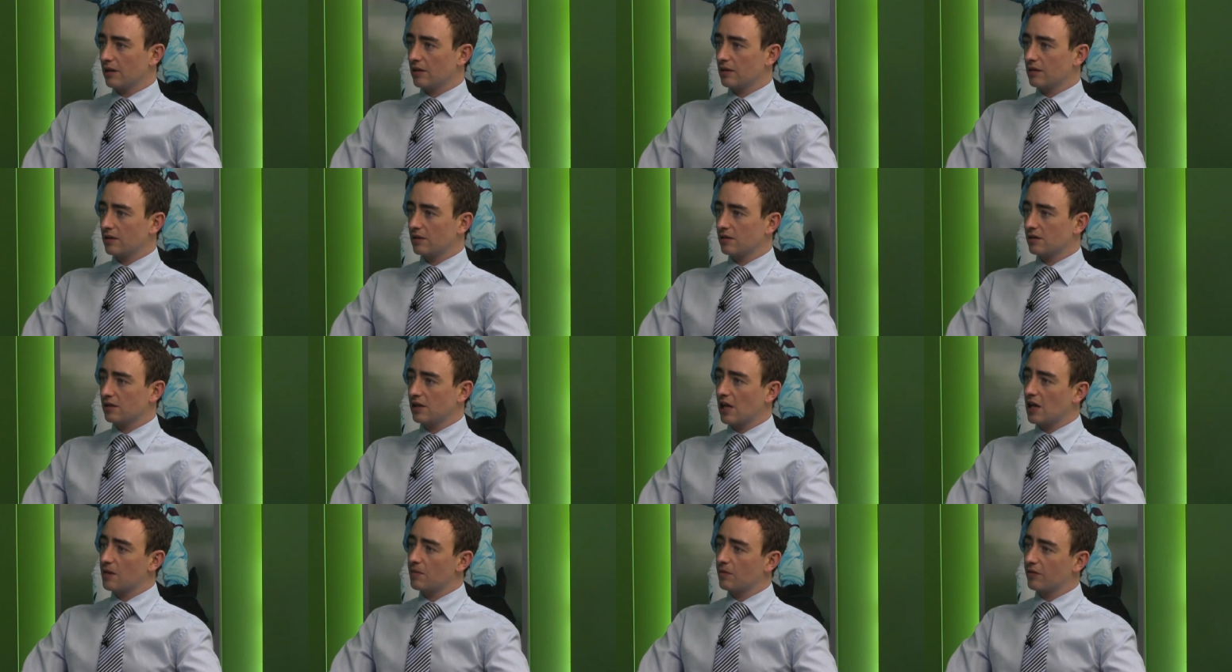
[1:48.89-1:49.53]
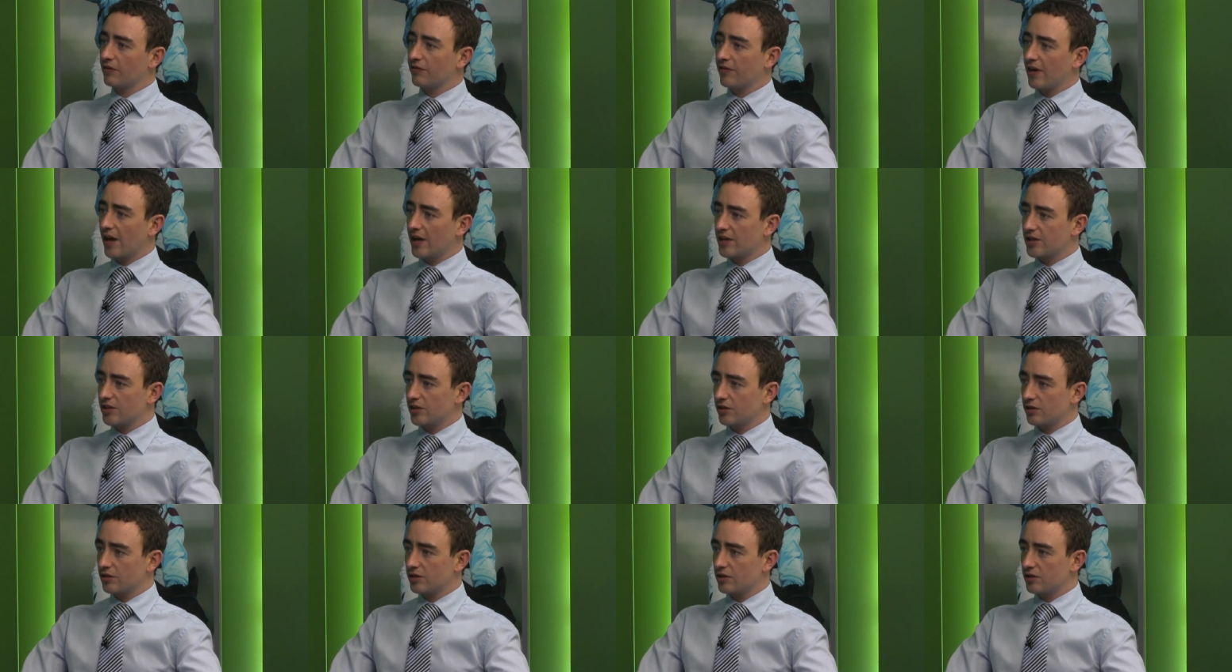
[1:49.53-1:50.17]
stable
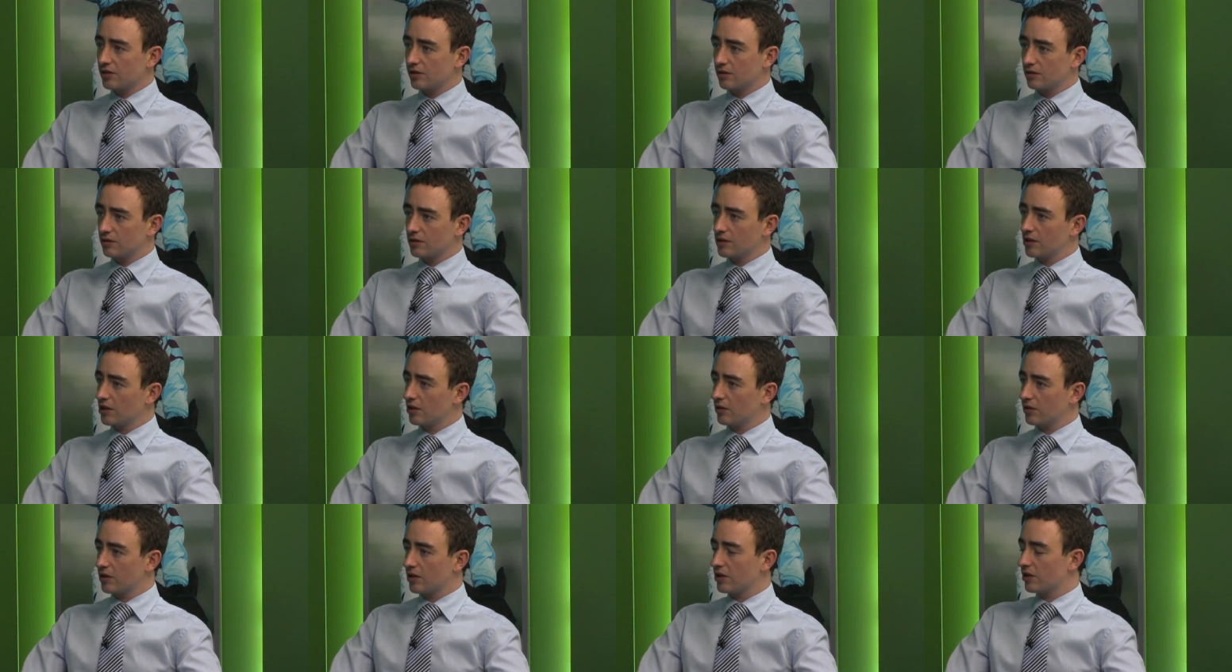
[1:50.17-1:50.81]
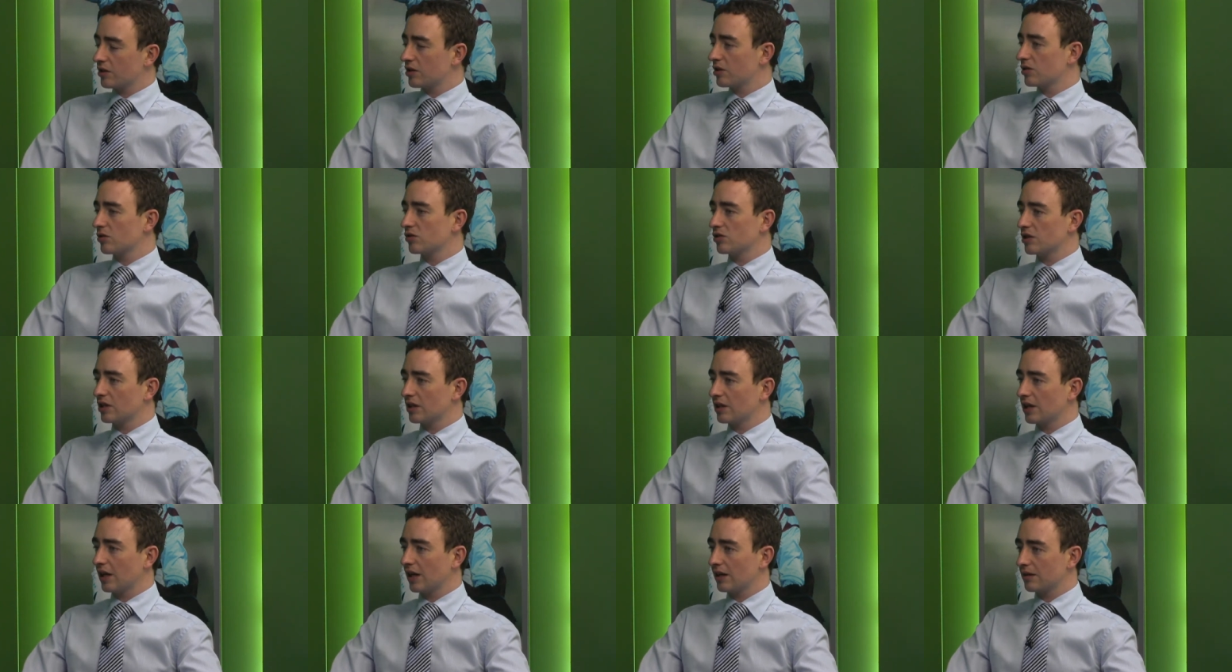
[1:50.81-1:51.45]
fractures, you know, you
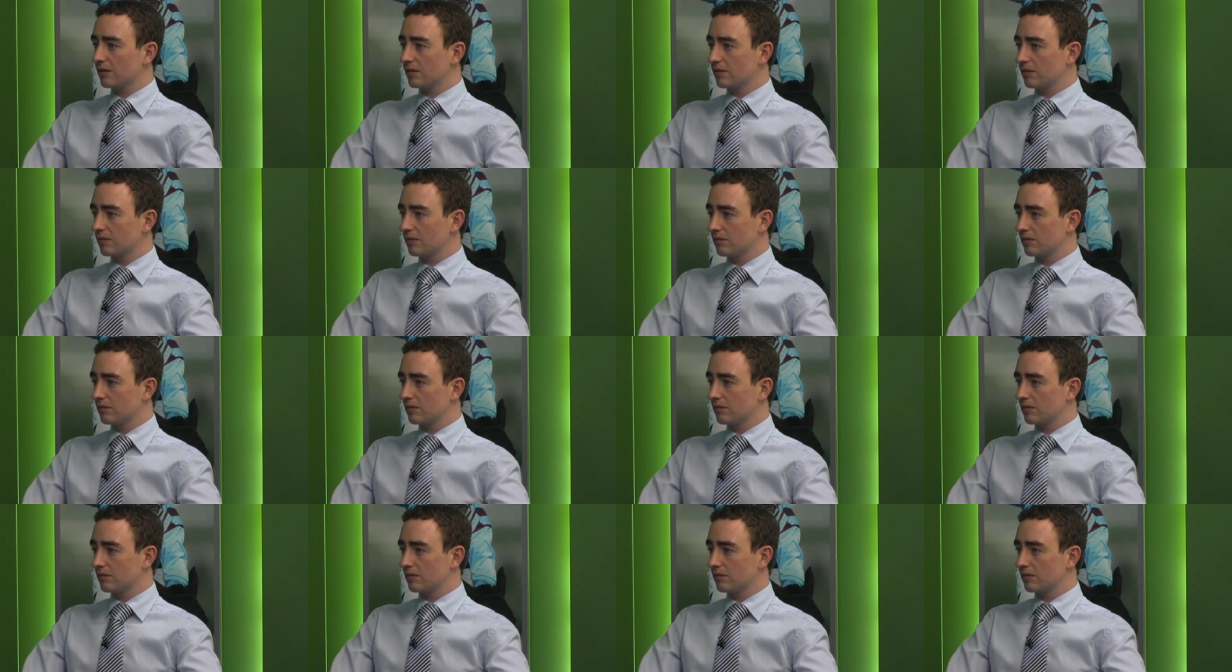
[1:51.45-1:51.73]
usually get